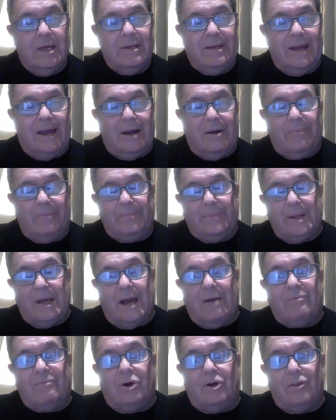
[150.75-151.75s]
Now,
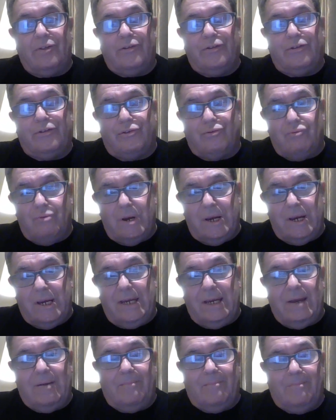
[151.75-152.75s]
I've got
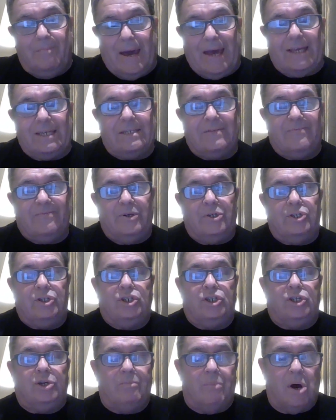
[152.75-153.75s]
3 bets for
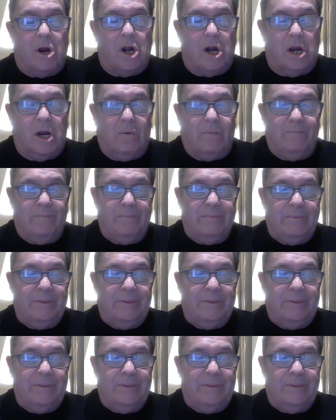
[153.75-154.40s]
tomorrow.